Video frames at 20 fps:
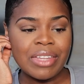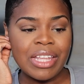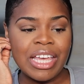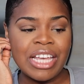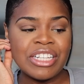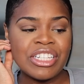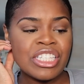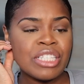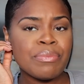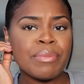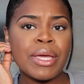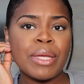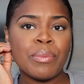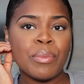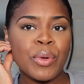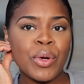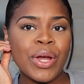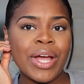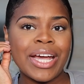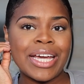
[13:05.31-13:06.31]
it just made
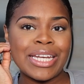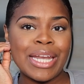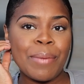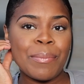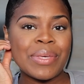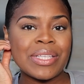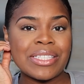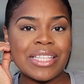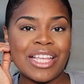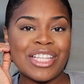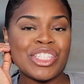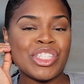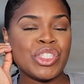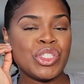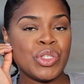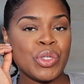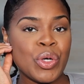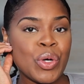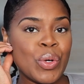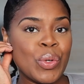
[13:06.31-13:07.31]
more economic sense
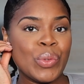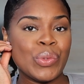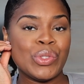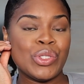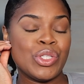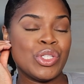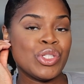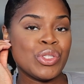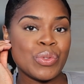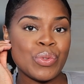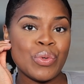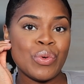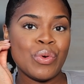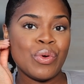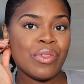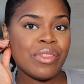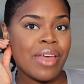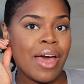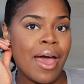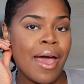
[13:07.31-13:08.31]
to go to the
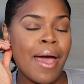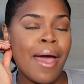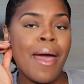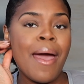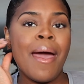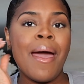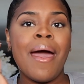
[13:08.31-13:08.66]
school that,